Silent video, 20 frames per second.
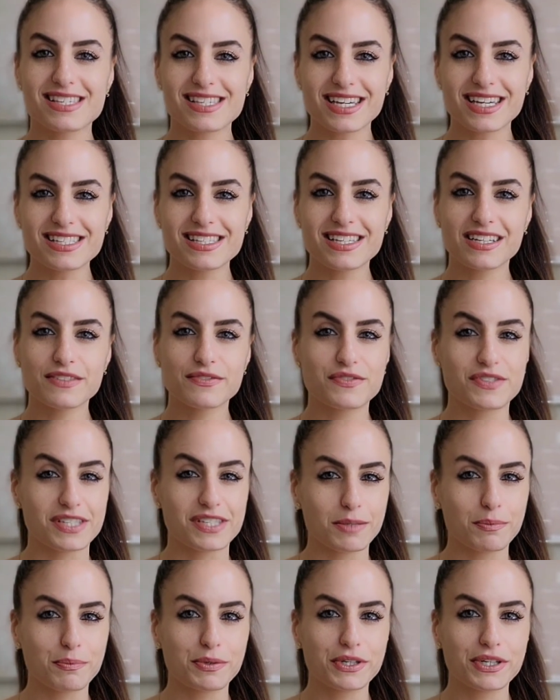As I delve
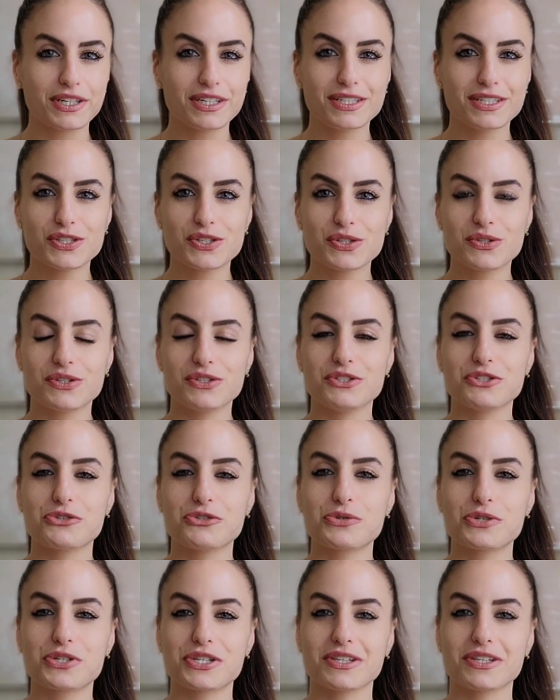deeper into the
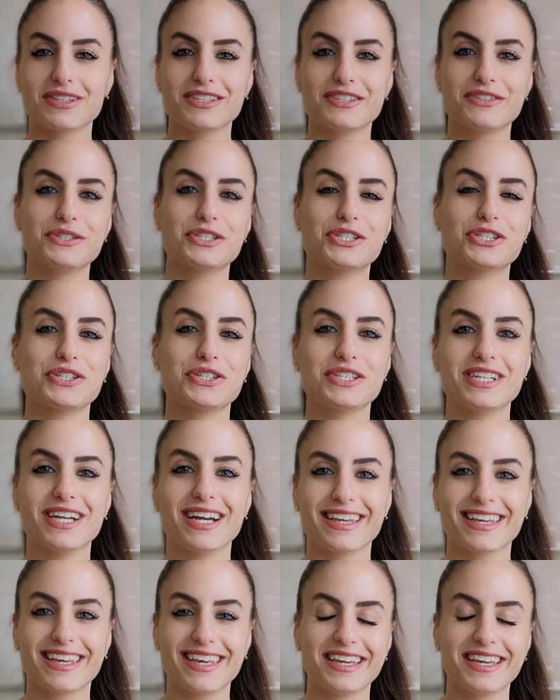nutrition literature,
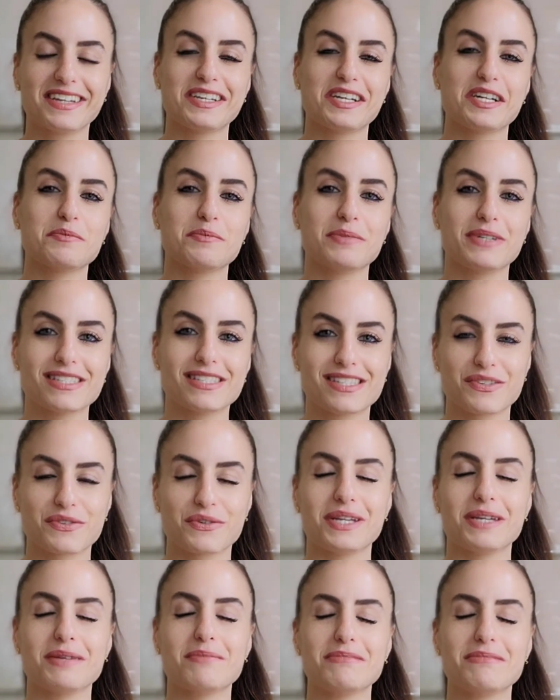I can't help but
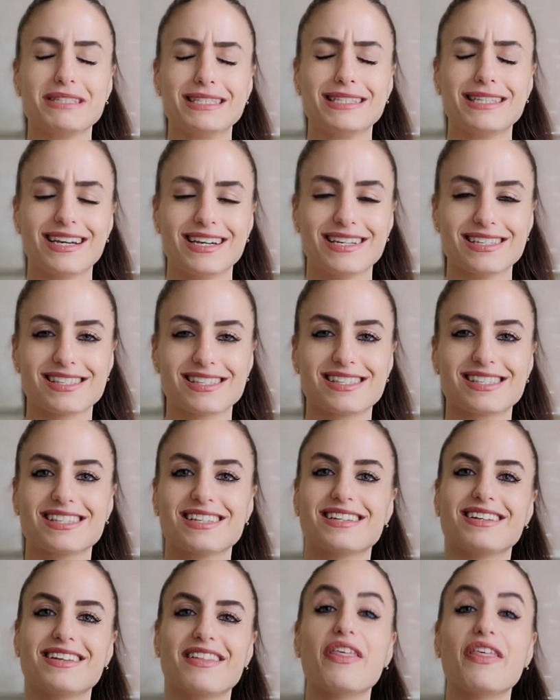scream, yes,
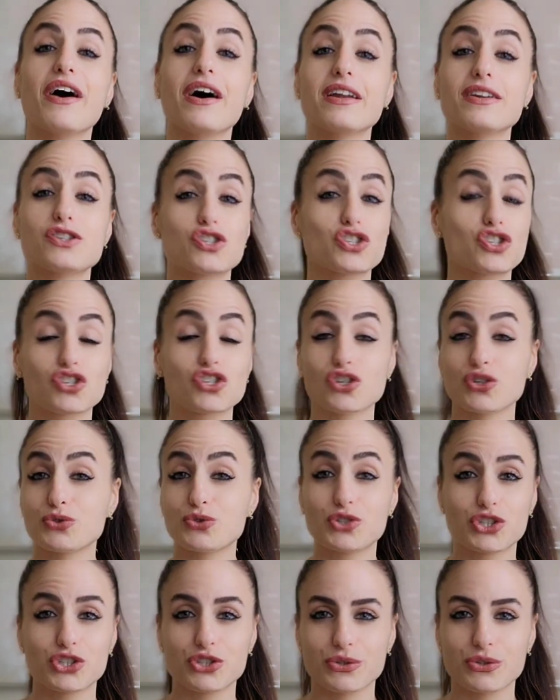that is so
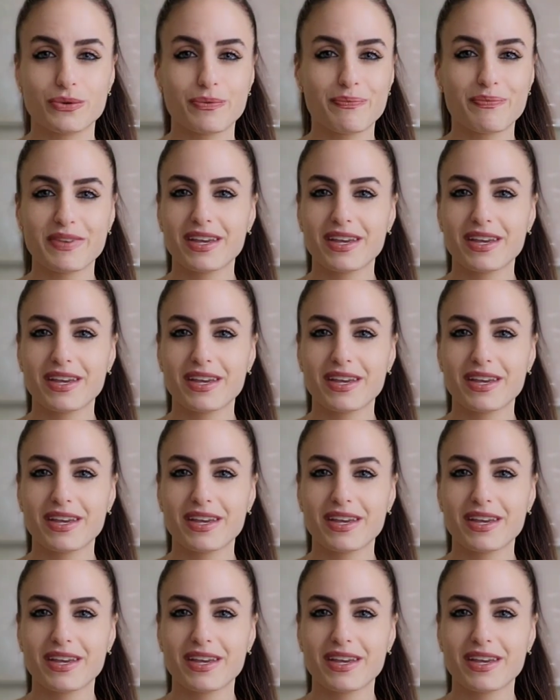true.